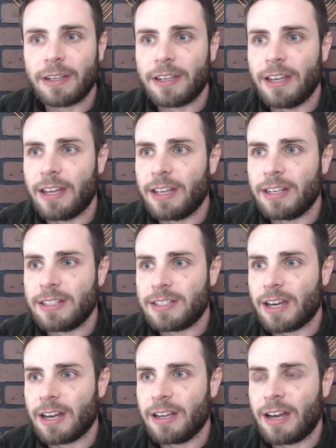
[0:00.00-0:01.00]
and
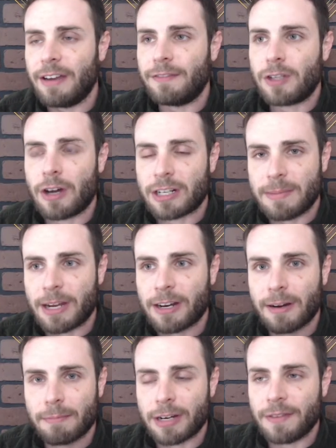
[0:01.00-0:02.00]
I've talked about it
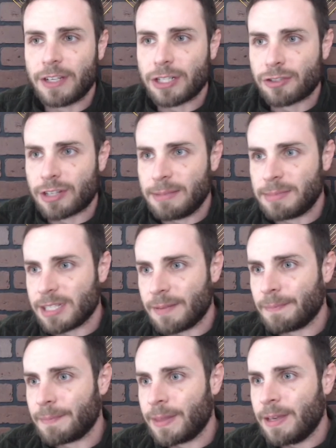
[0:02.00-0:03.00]
on previous streams, and